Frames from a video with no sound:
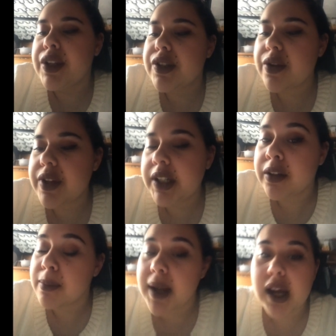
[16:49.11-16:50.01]
So then
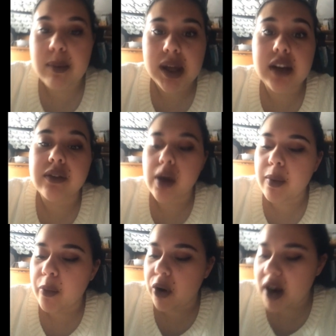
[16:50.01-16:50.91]
on my iPad I have a
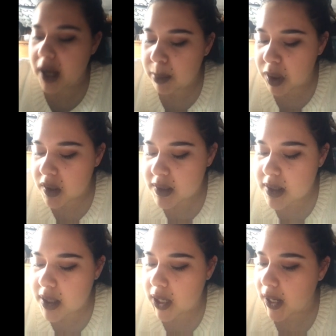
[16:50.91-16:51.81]
couple more iBooks
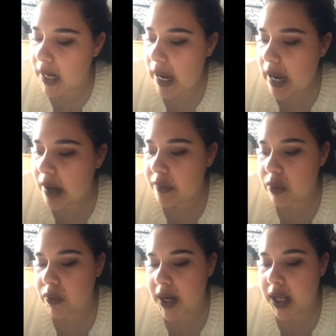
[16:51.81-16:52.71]
that I have
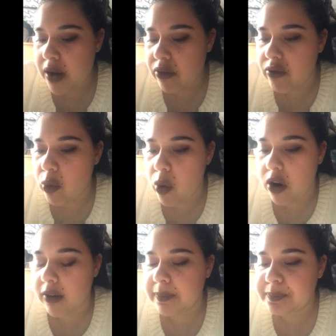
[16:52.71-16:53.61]
ready
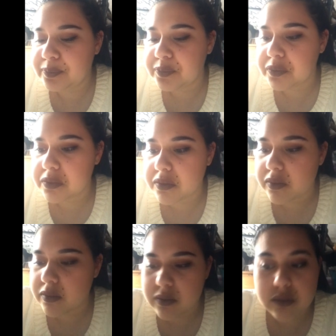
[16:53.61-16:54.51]
for
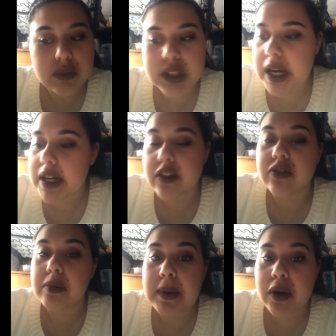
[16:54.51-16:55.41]
kind of
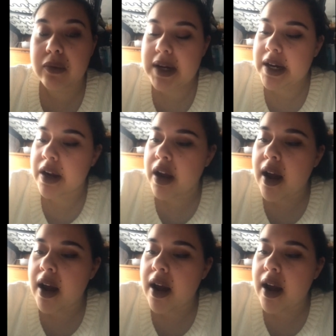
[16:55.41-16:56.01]
me to read.